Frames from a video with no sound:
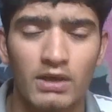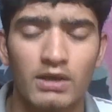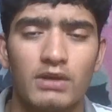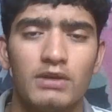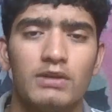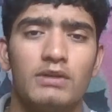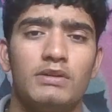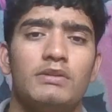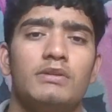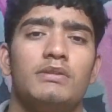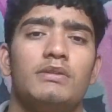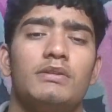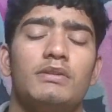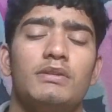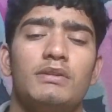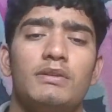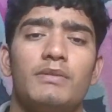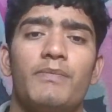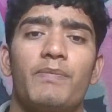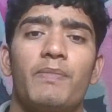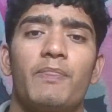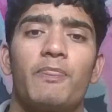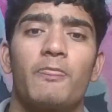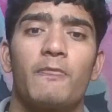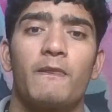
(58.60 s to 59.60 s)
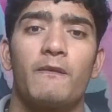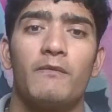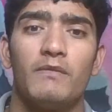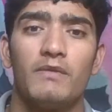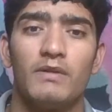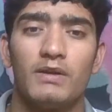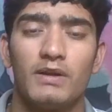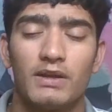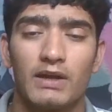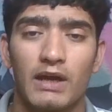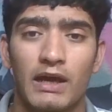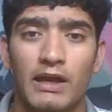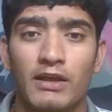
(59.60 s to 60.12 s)
uh,
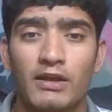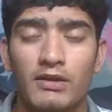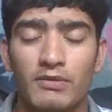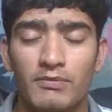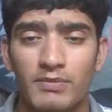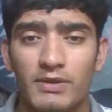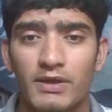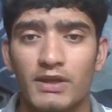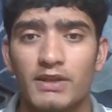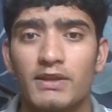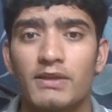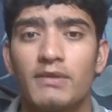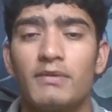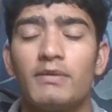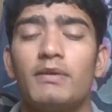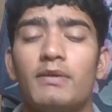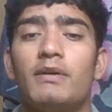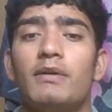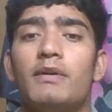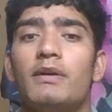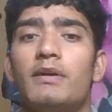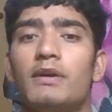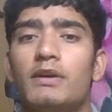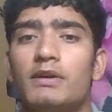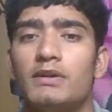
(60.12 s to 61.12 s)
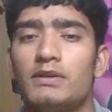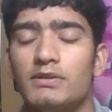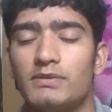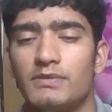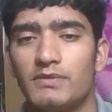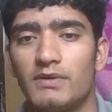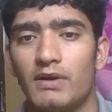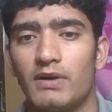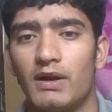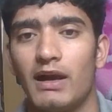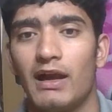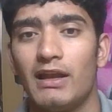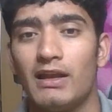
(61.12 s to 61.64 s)
I compare the
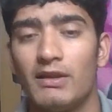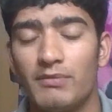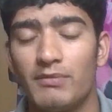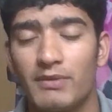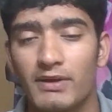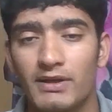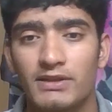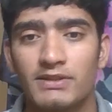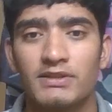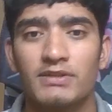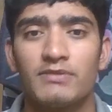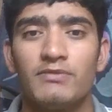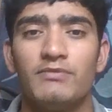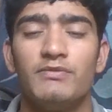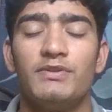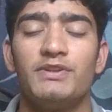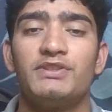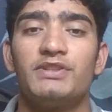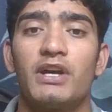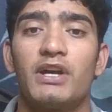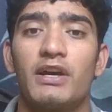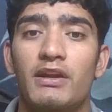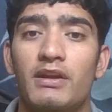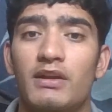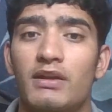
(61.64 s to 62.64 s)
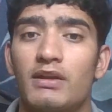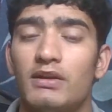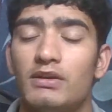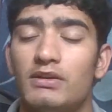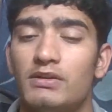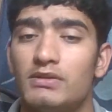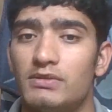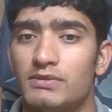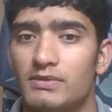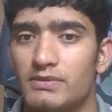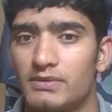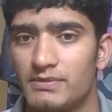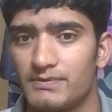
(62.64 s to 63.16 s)
elements which are
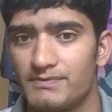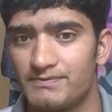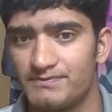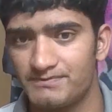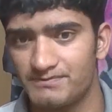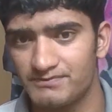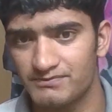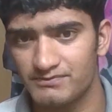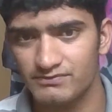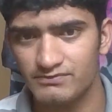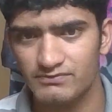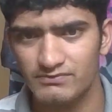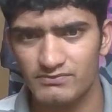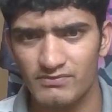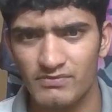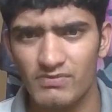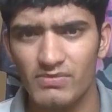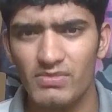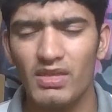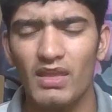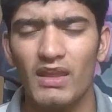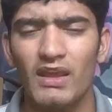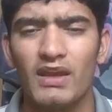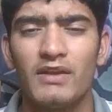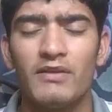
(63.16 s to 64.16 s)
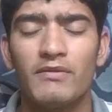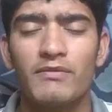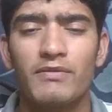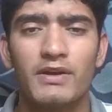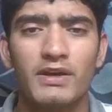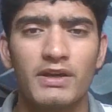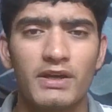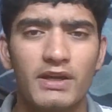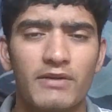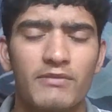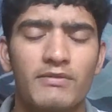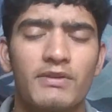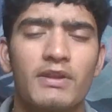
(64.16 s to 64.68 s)
in
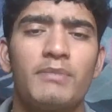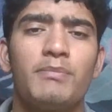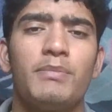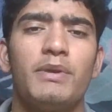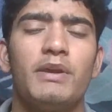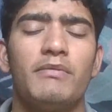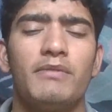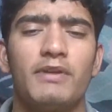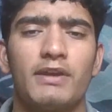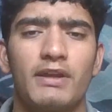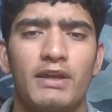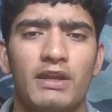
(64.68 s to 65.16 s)
front of the pivot